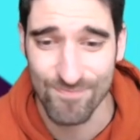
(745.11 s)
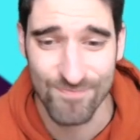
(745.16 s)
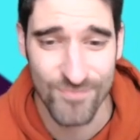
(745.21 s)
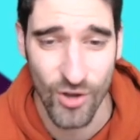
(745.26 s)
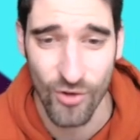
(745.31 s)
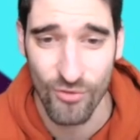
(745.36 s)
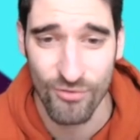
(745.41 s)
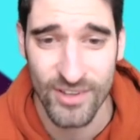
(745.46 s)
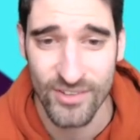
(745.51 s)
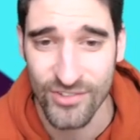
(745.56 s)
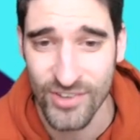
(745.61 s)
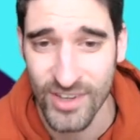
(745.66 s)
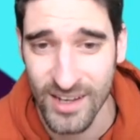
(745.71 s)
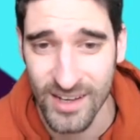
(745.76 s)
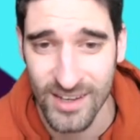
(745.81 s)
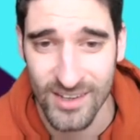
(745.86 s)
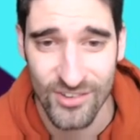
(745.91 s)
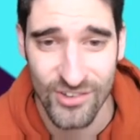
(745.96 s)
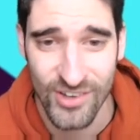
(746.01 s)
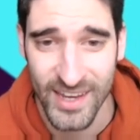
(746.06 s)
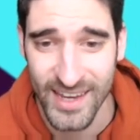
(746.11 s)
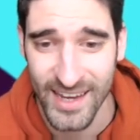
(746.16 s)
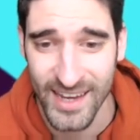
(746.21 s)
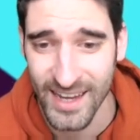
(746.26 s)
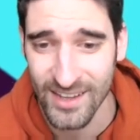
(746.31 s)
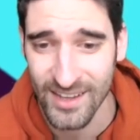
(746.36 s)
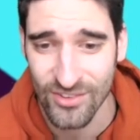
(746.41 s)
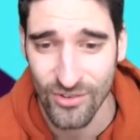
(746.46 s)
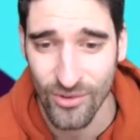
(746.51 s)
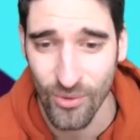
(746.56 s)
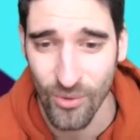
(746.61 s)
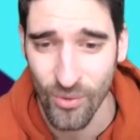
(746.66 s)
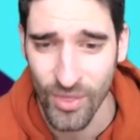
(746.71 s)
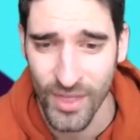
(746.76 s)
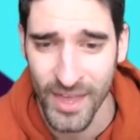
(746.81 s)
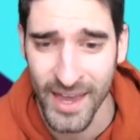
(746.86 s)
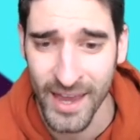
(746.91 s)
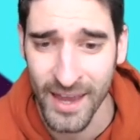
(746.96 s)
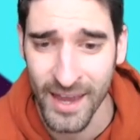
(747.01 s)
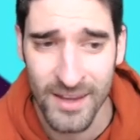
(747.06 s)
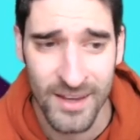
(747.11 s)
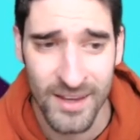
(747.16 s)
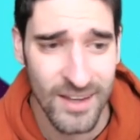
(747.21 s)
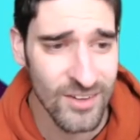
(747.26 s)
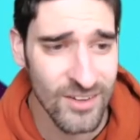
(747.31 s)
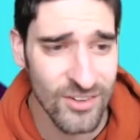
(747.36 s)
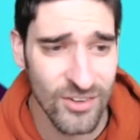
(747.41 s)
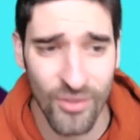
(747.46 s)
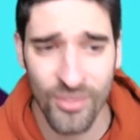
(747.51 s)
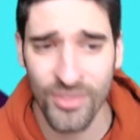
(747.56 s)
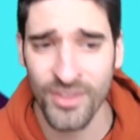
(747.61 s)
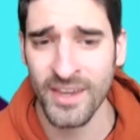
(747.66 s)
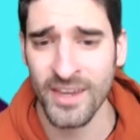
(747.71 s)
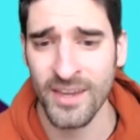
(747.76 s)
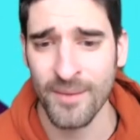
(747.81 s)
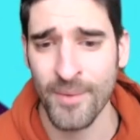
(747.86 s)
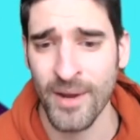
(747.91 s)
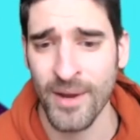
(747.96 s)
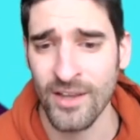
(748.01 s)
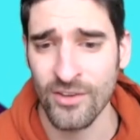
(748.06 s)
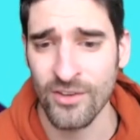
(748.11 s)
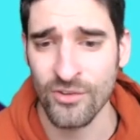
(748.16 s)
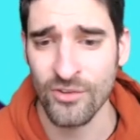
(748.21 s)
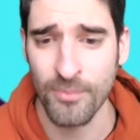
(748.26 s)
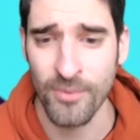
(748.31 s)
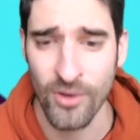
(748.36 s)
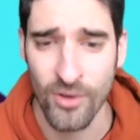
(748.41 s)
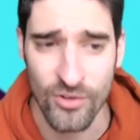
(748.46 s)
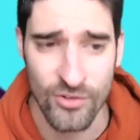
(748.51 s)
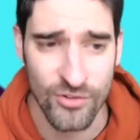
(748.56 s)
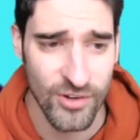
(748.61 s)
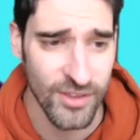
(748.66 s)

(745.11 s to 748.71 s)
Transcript: don't fancy a clean sheet at all there. Don't think it matters much.